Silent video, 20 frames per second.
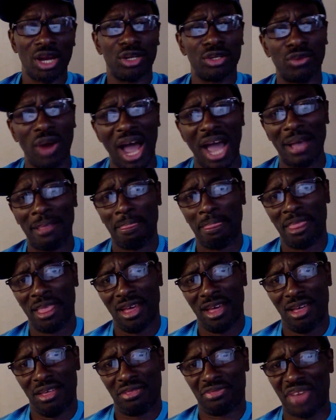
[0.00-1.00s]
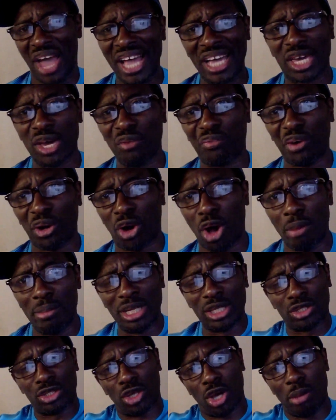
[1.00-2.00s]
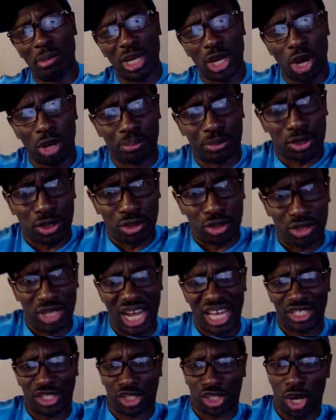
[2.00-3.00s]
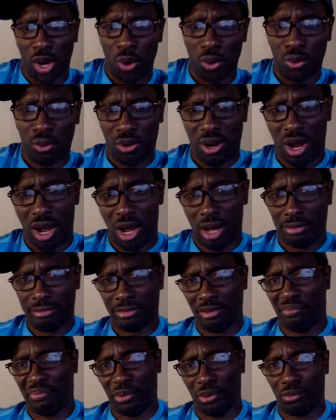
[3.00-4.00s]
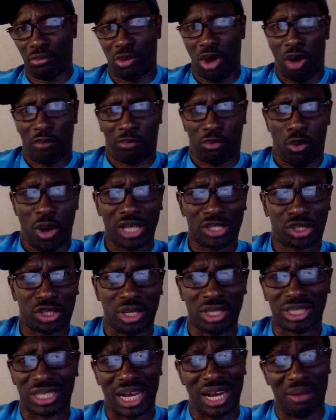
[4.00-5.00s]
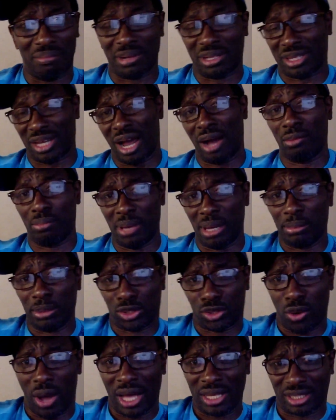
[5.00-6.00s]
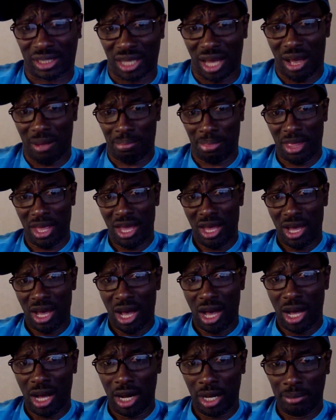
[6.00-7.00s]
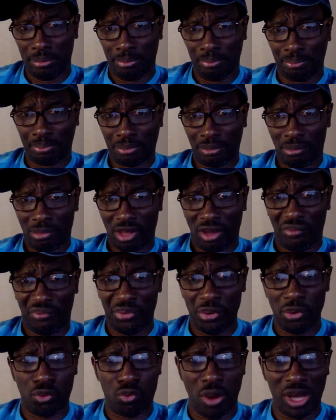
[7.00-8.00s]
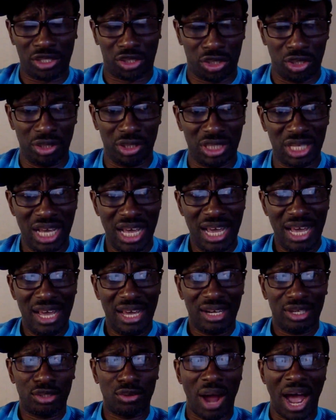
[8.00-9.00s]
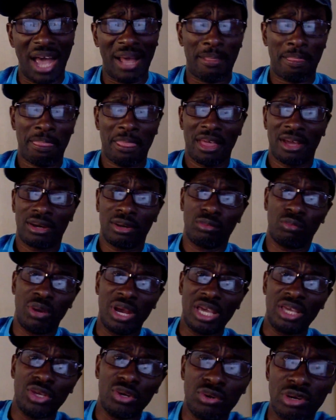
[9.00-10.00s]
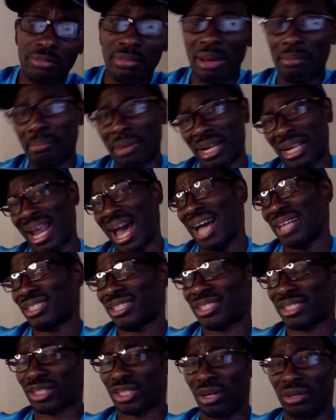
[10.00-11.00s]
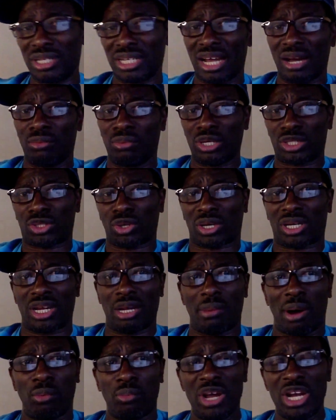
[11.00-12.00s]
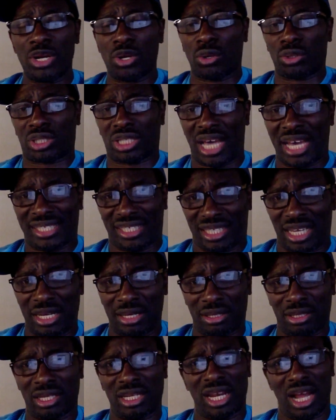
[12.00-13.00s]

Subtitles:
Right. Thank you for coming up to today's show. If you've got questions and everything, I'll be able to answer few questions. Right. You remember last Sunday we're talking about Windows casing.